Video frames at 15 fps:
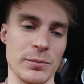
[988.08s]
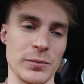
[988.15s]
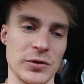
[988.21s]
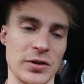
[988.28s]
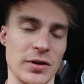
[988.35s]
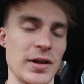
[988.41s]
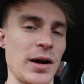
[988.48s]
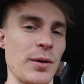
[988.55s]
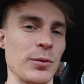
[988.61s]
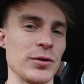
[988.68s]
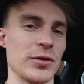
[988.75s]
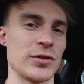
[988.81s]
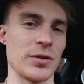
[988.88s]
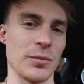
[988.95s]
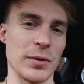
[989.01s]
So that
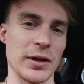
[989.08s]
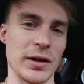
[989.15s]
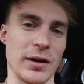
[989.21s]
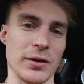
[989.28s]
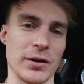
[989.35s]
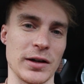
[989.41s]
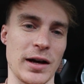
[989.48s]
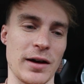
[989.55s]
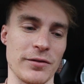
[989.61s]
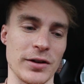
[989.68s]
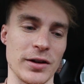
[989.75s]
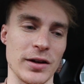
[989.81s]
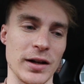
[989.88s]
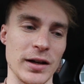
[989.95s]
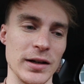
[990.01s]
was something that I'm going to have
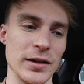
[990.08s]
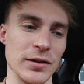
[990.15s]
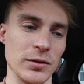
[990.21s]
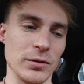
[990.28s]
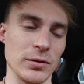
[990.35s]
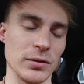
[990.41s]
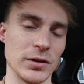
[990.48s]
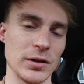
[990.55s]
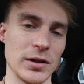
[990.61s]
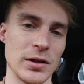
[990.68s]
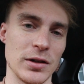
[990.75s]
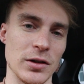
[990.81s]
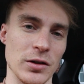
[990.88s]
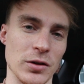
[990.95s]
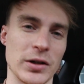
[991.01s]
a little
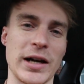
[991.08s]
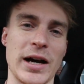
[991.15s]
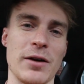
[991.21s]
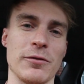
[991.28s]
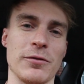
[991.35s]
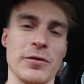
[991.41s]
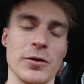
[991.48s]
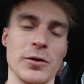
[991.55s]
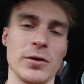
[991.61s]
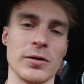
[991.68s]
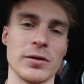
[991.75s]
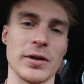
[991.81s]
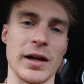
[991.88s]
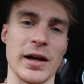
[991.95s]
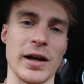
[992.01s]
look out
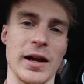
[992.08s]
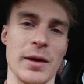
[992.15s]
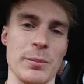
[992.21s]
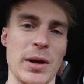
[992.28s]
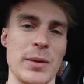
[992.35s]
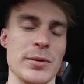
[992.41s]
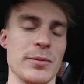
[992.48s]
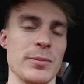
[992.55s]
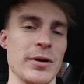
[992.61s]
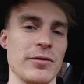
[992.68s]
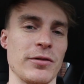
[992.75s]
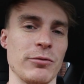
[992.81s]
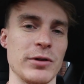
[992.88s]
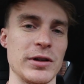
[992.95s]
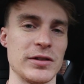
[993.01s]
for, and maybe a bit
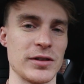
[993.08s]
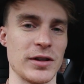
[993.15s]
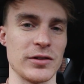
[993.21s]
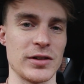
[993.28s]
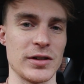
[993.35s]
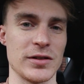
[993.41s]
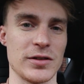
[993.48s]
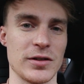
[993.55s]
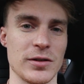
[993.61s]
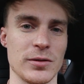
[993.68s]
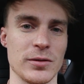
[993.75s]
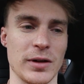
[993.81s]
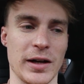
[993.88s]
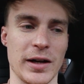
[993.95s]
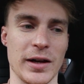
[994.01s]
of a research
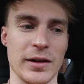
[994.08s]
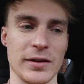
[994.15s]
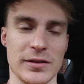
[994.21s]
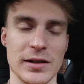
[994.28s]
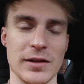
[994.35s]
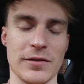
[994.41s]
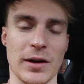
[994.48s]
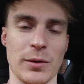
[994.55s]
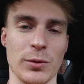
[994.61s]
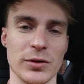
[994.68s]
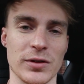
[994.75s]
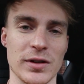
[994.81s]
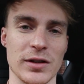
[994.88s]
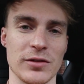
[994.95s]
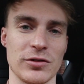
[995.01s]
into, and see if that
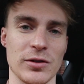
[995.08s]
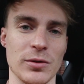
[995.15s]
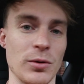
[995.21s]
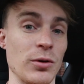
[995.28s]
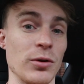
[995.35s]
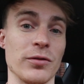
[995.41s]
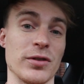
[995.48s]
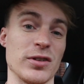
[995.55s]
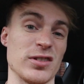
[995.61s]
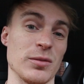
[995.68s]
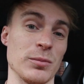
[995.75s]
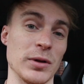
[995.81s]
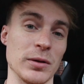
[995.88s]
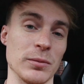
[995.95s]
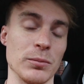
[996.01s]
was the issue or if there's
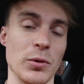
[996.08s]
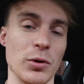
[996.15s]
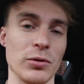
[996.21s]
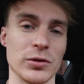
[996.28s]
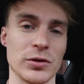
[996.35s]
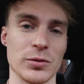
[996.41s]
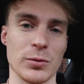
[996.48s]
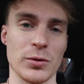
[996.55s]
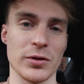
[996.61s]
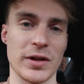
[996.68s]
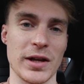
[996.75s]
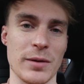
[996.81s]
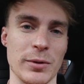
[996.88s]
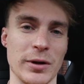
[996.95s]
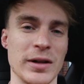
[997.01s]
something more untoward
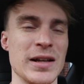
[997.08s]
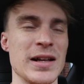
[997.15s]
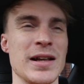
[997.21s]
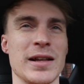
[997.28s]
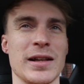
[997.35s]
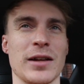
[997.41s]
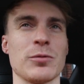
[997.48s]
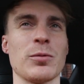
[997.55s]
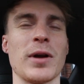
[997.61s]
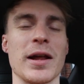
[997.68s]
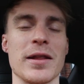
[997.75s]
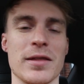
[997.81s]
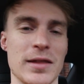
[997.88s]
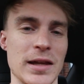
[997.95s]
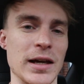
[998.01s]
there. But that's what I
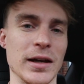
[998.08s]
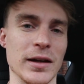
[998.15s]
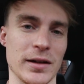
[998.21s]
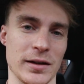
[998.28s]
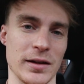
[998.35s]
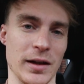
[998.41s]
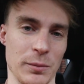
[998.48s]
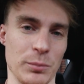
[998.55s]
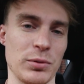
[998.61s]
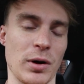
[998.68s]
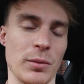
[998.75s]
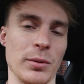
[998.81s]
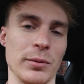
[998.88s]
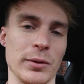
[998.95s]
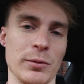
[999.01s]
think it
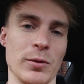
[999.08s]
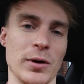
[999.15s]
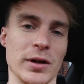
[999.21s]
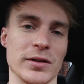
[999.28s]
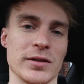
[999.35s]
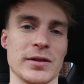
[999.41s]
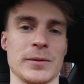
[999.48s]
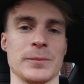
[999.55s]
probably was.